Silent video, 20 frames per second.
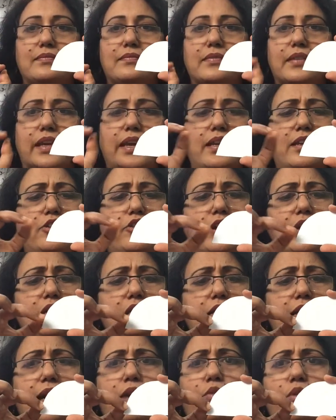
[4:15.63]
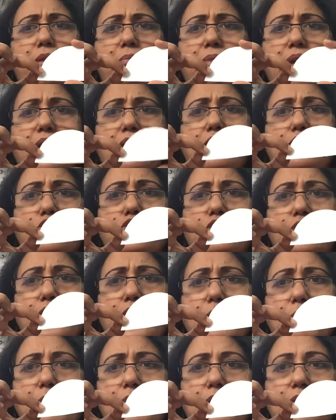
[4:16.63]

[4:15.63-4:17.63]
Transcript: Can you guess how I made the shape?